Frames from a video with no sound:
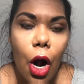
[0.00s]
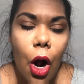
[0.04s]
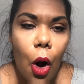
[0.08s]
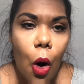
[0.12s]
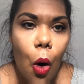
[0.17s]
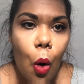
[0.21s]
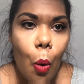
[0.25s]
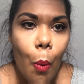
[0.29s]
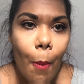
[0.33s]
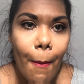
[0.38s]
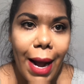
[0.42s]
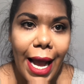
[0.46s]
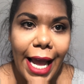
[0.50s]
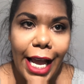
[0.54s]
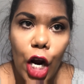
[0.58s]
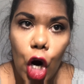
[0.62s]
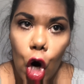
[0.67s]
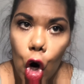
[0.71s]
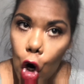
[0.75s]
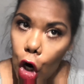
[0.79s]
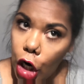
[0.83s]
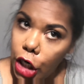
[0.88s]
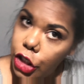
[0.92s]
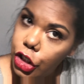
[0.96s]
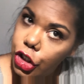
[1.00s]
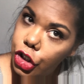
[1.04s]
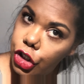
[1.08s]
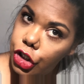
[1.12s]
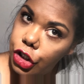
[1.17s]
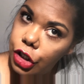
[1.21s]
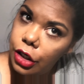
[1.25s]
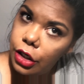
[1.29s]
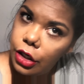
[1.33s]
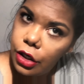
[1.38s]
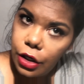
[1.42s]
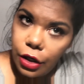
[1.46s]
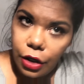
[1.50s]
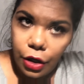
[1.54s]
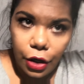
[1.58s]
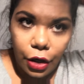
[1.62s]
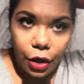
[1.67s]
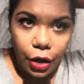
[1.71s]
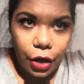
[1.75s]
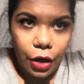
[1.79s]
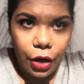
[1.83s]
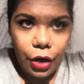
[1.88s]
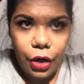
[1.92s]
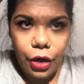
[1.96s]
Oh my gosh.
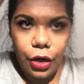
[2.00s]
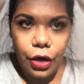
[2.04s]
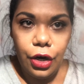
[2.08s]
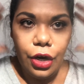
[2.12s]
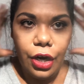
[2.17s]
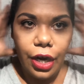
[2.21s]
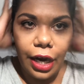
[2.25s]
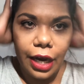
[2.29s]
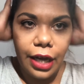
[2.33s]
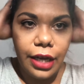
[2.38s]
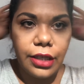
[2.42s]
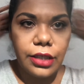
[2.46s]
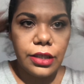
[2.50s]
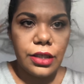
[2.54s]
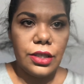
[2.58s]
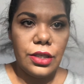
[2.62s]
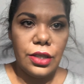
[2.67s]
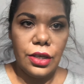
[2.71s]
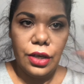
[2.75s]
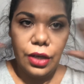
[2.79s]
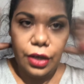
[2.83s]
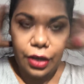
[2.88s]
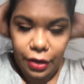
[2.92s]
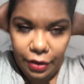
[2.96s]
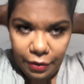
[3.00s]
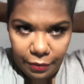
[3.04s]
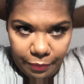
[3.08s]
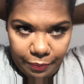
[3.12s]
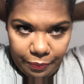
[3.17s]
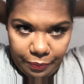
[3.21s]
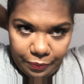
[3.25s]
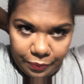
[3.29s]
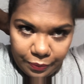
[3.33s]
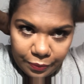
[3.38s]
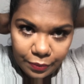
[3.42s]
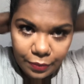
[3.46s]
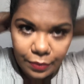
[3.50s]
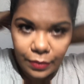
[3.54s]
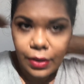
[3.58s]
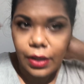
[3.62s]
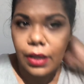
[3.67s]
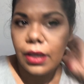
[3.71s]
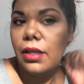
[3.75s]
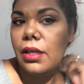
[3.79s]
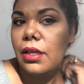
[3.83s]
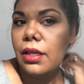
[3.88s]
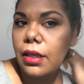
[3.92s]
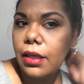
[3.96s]
Alright, so
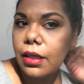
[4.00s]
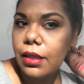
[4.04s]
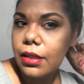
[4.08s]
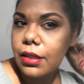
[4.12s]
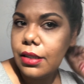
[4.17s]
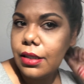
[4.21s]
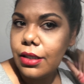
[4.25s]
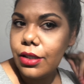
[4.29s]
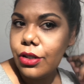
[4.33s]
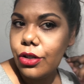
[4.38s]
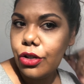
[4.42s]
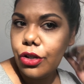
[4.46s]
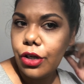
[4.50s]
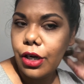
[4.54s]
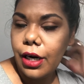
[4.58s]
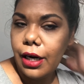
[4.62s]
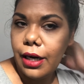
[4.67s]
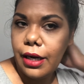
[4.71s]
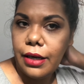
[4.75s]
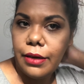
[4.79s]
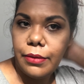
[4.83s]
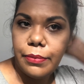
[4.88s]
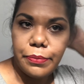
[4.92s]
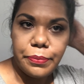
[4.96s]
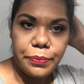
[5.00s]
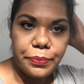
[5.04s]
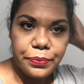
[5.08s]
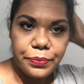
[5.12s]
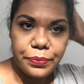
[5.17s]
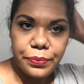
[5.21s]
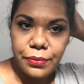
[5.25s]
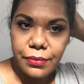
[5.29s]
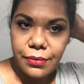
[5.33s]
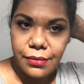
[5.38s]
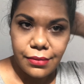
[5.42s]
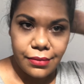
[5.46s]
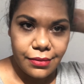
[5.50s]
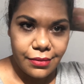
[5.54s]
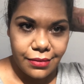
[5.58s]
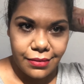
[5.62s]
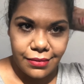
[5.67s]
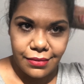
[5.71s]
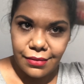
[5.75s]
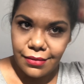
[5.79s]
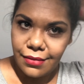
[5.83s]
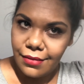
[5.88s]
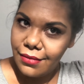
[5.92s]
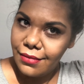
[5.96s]
let's just try and
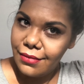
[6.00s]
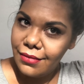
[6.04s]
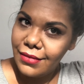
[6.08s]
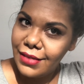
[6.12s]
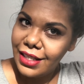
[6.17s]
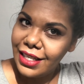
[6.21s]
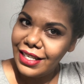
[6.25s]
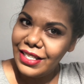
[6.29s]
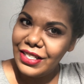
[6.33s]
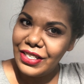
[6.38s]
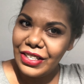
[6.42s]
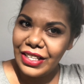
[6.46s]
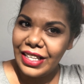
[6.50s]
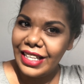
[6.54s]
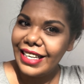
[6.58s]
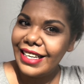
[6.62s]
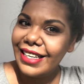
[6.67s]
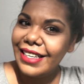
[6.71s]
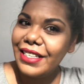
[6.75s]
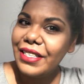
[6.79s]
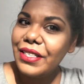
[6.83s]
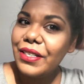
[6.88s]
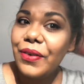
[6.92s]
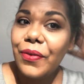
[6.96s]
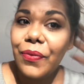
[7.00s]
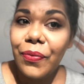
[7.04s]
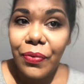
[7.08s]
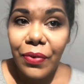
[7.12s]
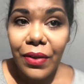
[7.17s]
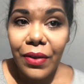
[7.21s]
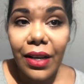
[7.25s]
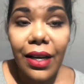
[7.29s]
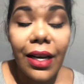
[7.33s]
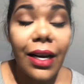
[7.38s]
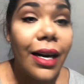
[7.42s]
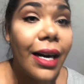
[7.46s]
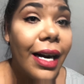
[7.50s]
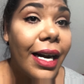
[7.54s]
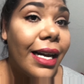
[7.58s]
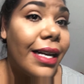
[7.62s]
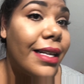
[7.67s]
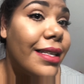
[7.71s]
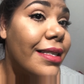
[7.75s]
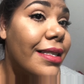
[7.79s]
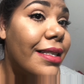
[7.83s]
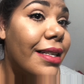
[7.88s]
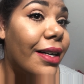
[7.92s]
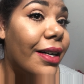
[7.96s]
do these. All right,
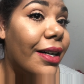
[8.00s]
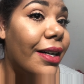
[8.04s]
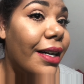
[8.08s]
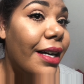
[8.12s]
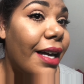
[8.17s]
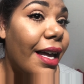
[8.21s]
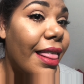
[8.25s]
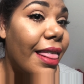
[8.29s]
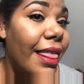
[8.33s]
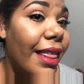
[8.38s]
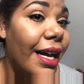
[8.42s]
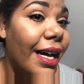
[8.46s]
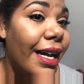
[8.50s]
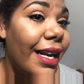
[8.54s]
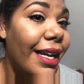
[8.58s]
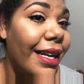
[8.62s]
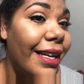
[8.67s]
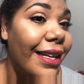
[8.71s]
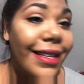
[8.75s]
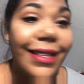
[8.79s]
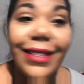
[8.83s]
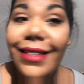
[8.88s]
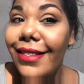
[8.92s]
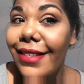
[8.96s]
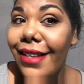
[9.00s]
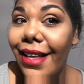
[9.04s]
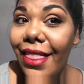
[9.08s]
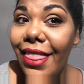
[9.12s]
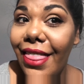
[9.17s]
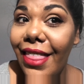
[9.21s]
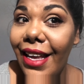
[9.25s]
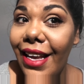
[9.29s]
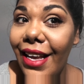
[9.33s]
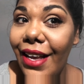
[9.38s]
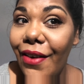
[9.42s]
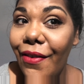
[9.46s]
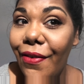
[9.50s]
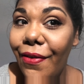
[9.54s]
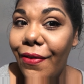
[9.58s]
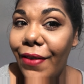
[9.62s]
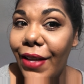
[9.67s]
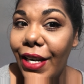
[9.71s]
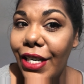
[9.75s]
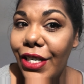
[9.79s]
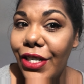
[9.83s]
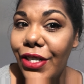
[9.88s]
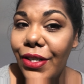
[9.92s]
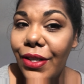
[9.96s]
so that is the
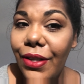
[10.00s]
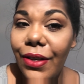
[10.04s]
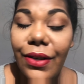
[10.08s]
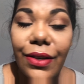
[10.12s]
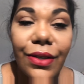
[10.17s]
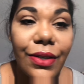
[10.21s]
finished look.